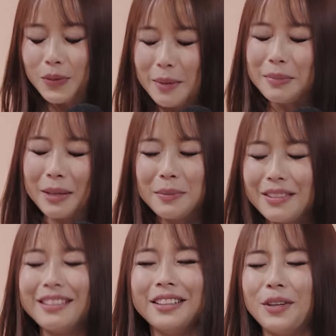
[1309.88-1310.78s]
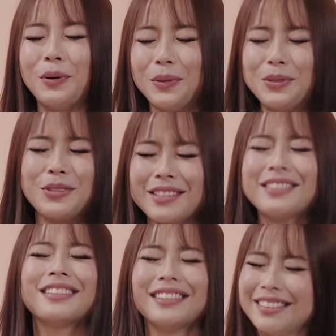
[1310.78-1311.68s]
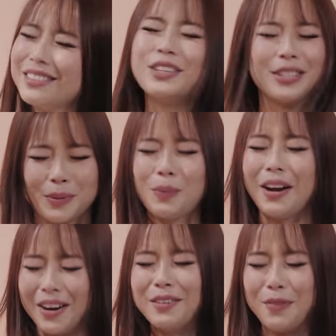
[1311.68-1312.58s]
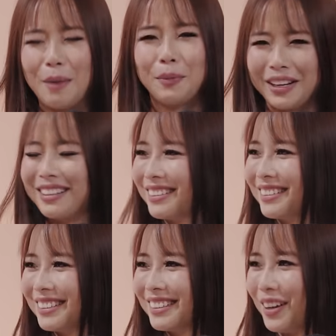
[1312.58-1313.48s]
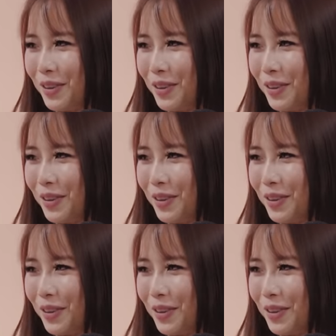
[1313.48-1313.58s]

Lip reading: sometimes, you know, just wear fabric on